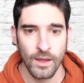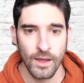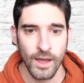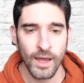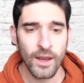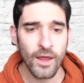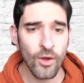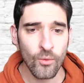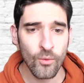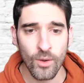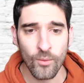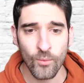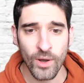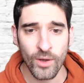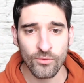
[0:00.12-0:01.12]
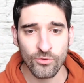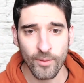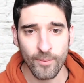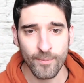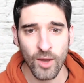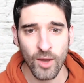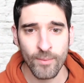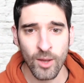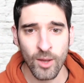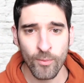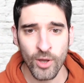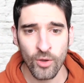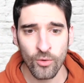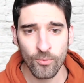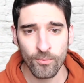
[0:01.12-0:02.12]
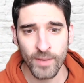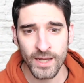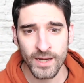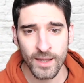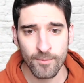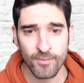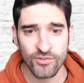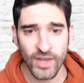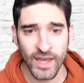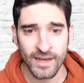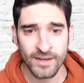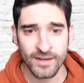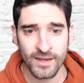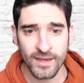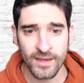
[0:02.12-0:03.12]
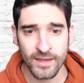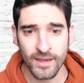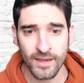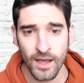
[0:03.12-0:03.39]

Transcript: Hello and welcome to FPL Malbo. My name is Andy.